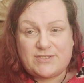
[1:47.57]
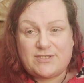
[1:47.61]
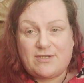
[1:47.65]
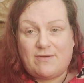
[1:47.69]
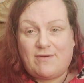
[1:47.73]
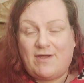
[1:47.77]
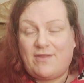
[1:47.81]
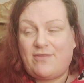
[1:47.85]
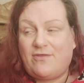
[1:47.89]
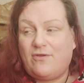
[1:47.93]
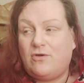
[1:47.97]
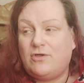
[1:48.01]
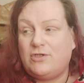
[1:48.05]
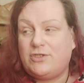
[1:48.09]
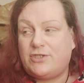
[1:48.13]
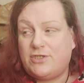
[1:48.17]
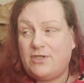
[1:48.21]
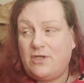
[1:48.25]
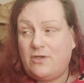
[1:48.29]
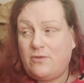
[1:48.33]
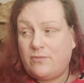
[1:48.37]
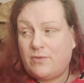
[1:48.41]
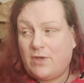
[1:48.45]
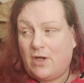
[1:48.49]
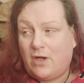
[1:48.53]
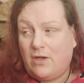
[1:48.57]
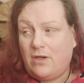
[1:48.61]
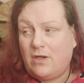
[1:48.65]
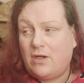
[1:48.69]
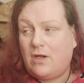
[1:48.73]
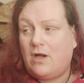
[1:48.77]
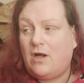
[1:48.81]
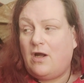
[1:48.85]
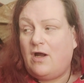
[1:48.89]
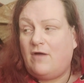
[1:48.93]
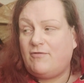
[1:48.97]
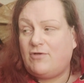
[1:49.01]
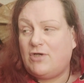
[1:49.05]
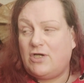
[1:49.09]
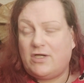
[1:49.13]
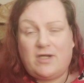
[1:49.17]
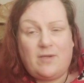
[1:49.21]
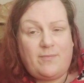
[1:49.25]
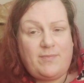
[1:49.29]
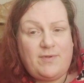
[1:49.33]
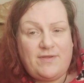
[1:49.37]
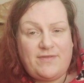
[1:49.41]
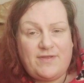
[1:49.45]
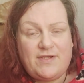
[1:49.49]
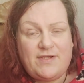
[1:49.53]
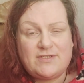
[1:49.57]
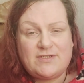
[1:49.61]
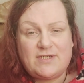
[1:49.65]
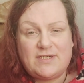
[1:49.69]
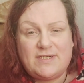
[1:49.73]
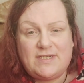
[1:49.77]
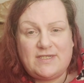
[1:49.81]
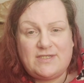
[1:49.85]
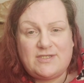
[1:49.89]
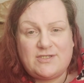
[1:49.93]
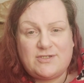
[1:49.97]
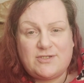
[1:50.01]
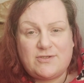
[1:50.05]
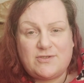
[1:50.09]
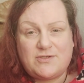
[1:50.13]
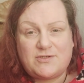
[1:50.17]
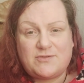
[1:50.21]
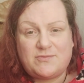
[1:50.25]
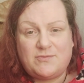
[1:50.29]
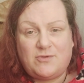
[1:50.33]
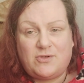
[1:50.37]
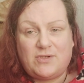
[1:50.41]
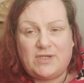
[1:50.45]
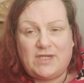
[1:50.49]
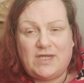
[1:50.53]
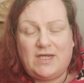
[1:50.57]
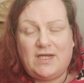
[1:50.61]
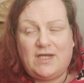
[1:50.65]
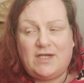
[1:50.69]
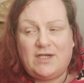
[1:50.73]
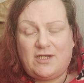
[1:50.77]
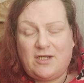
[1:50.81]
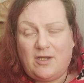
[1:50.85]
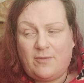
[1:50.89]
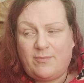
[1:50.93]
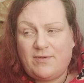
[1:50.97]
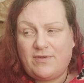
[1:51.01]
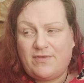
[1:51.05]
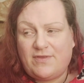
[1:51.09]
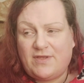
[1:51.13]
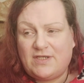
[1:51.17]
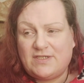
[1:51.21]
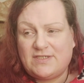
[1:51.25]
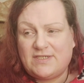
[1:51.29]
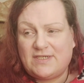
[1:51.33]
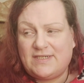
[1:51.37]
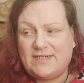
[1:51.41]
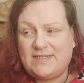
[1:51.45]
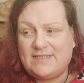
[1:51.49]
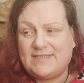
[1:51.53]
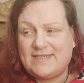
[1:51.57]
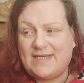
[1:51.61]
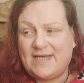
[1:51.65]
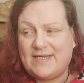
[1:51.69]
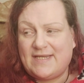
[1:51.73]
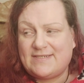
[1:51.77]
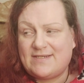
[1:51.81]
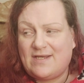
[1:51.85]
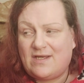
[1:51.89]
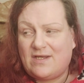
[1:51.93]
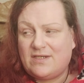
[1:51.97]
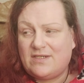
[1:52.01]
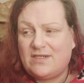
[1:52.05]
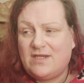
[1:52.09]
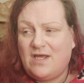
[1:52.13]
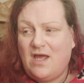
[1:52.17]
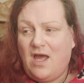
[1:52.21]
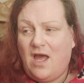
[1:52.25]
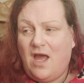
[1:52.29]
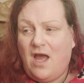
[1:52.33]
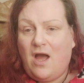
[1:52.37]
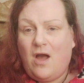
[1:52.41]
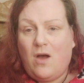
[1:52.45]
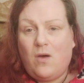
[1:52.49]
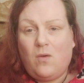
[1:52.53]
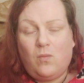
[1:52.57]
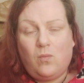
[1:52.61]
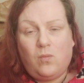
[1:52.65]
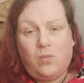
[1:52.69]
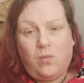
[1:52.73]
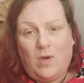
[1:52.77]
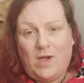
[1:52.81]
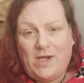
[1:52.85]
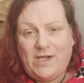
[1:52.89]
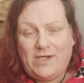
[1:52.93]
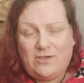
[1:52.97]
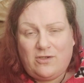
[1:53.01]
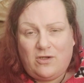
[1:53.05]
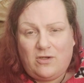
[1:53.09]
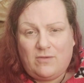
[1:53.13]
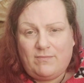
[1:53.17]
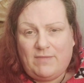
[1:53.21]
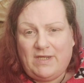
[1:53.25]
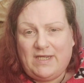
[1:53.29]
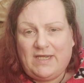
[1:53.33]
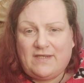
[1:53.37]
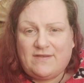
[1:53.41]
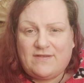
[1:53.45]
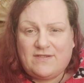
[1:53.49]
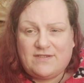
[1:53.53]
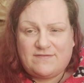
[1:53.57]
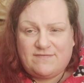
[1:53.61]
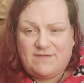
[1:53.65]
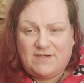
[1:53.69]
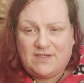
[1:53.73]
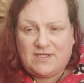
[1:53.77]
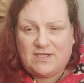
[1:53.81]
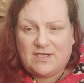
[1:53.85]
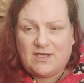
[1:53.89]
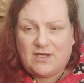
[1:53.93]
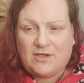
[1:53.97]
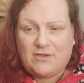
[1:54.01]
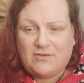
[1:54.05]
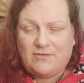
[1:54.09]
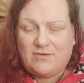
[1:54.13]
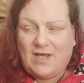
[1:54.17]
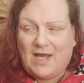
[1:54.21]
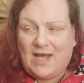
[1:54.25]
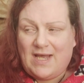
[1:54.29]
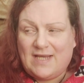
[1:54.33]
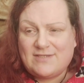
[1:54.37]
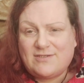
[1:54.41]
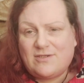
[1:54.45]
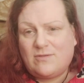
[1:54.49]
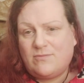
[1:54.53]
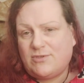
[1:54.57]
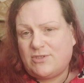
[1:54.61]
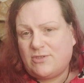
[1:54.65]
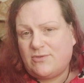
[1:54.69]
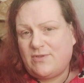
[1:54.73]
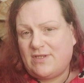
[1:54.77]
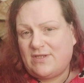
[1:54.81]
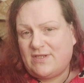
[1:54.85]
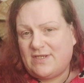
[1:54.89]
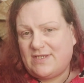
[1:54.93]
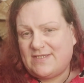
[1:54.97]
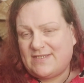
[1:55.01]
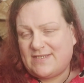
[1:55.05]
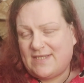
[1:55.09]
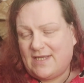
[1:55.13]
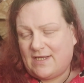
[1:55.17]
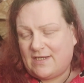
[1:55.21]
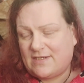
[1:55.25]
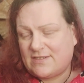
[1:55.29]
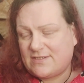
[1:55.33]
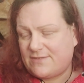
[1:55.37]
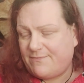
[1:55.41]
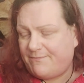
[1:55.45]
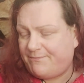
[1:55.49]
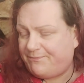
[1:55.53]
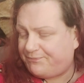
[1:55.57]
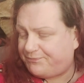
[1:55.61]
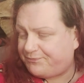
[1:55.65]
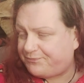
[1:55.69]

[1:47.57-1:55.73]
So I thought, you know what? I've got a couple of things I need to do this morning and a couple of things I need to get done. Why not make this video as I'm doing these things?